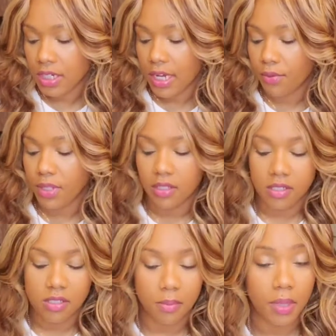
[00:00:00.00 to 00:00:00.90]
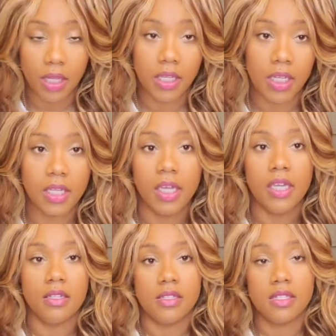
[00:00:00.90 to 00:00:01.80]
not really the stability.
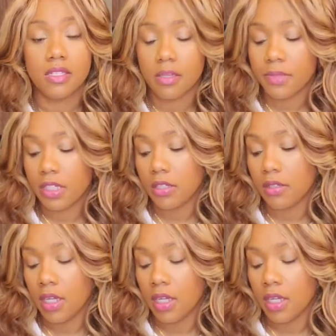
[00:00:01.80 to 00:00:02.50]
This is something,